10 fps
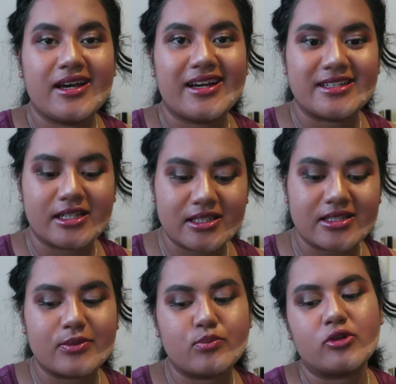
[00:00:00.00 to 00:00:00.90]
another
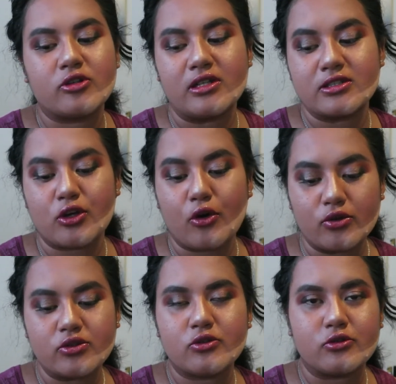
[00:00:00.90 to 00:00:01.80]
lip product
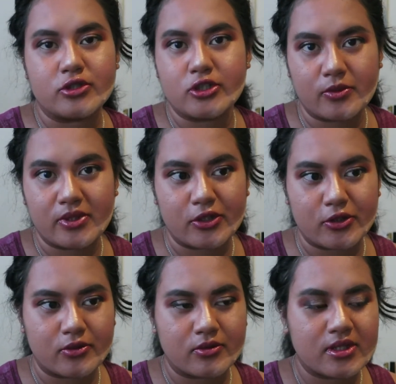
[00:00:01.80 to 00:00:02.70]
on or showing
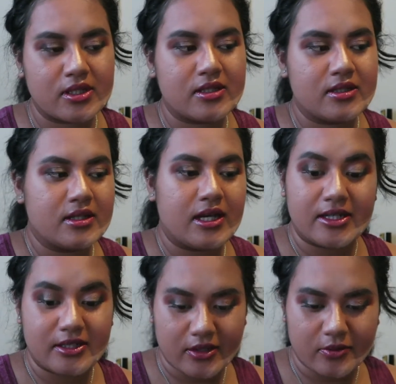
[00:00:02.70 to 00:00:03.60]
you
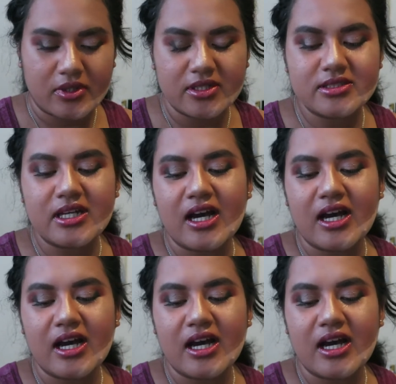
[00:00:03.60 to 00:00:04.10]
another one.